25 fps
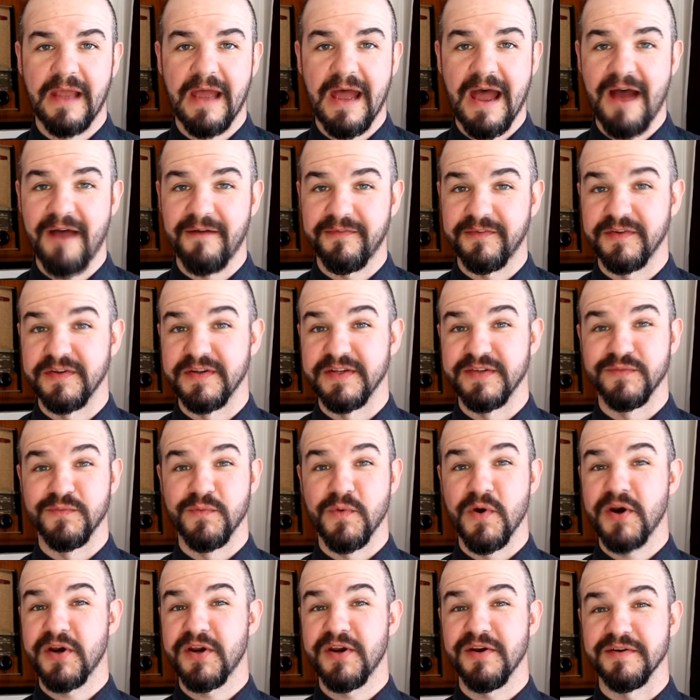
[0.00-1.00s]
after his
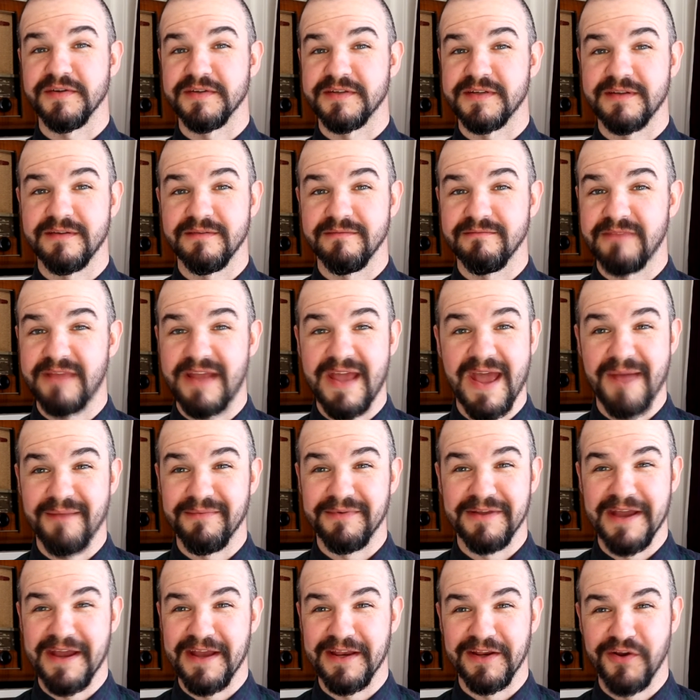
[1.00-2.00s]
workers
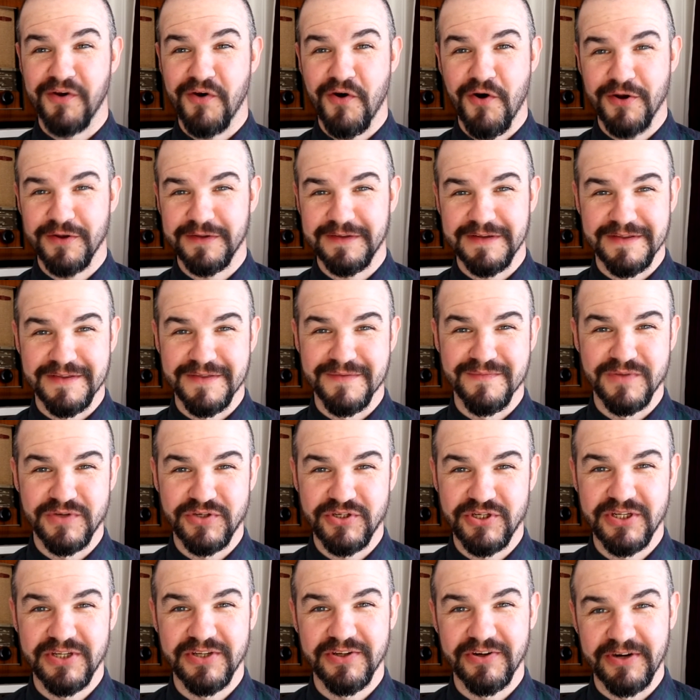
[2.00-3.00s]
kept getting caught in the
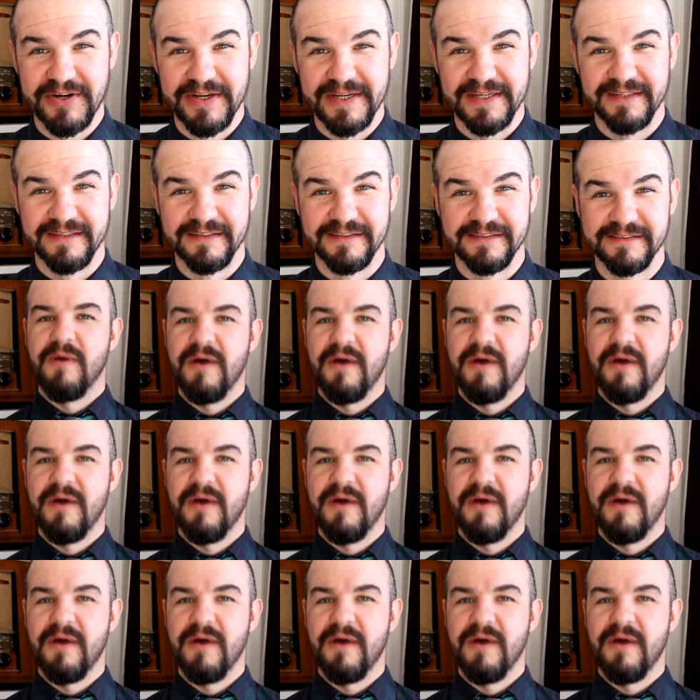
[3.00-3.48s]
machinery.